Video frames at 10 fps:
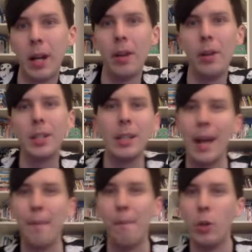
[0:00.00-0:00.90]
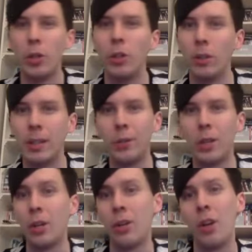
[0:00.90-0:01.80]
I know it's going to get emotional, because everyone's
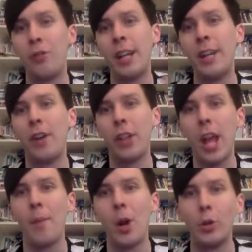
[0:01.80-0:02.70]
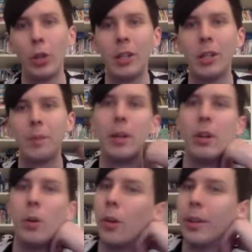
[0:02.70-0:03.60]
like, you're not ready for the emotions. But I
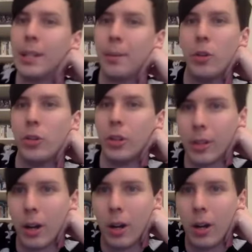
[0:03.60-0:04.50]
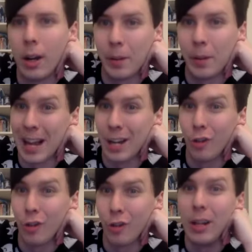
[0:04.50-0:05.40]
don't know what these emotions are. I'm going to be
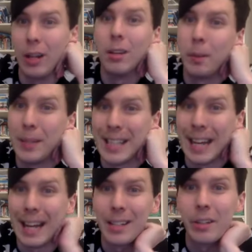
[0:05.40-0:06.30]
angry. I'm going to be sad.